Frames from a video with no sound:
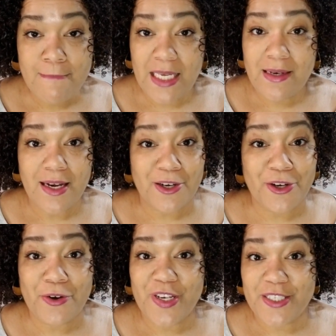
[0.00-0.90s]
I'm not gonna
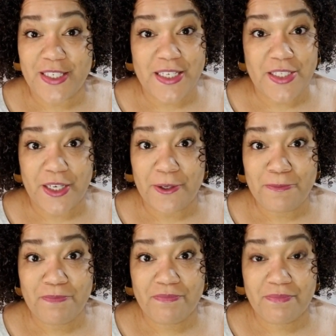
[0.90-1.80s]
go into detail,
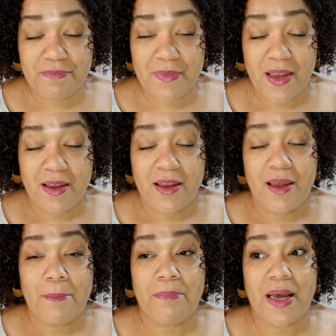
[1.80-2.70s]

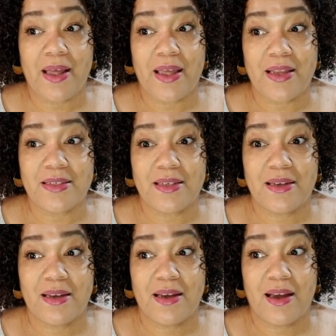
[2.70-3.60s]
but
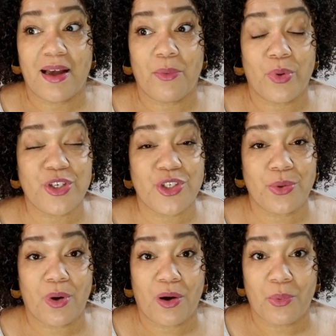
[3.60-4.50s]
I wish you
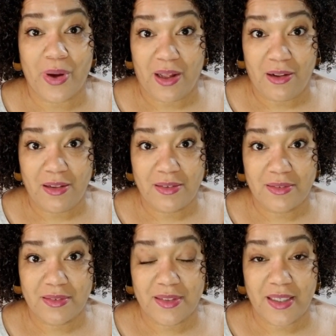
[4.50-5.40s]
all well,
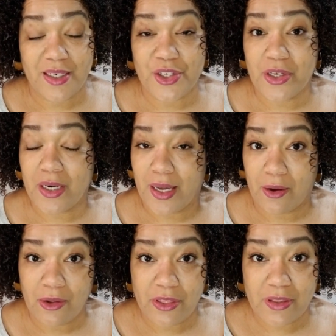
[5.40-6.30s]
in good
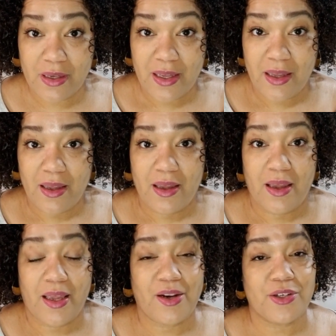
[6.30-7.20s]
health,
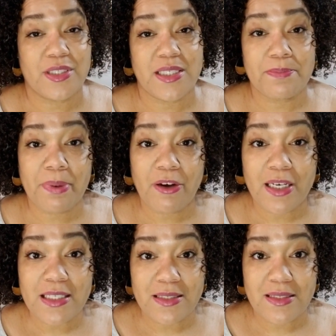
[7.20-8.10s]
in good
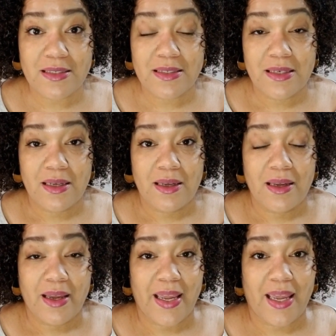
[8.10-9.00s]
spirits,
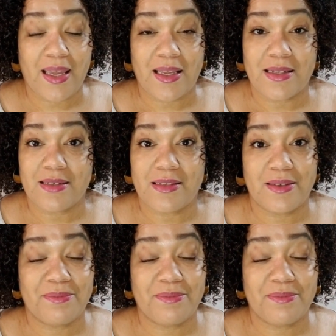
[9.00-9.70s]
and